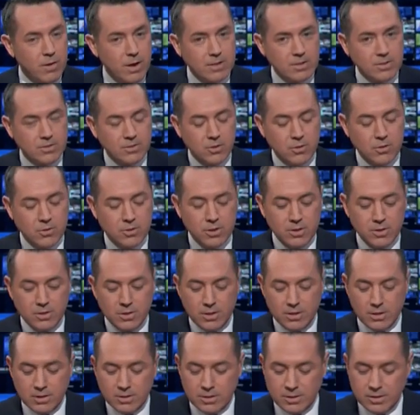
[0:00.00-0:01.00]
I just heard
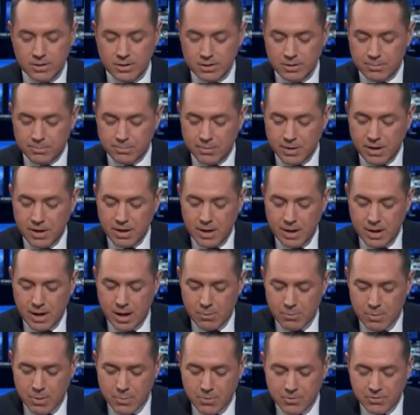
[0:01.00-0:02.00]
a
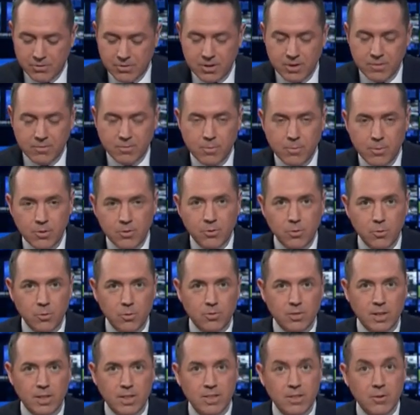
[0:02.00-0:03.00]
representative from the school
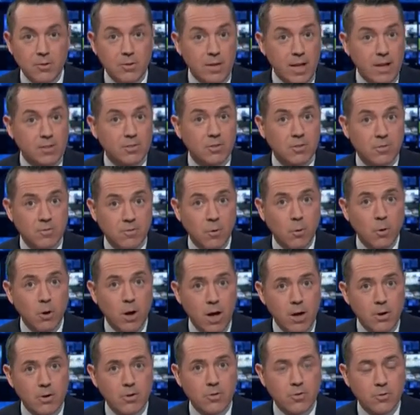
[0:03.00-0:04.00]
say that there was actually
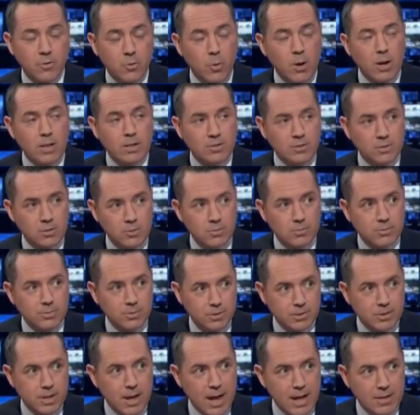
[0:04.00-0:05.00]
420
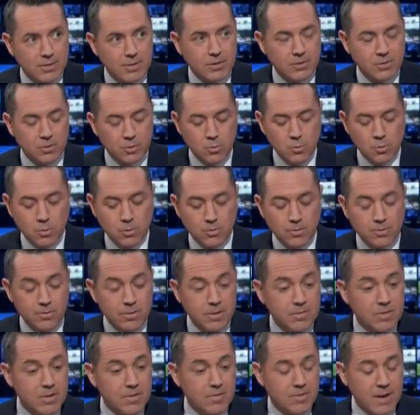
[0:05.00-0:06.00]
students at the school,
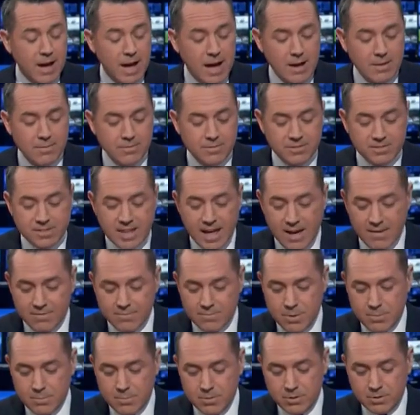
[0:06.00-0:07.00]
55
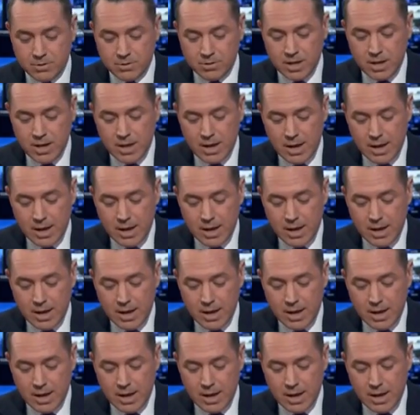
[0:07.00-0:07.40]
staff members.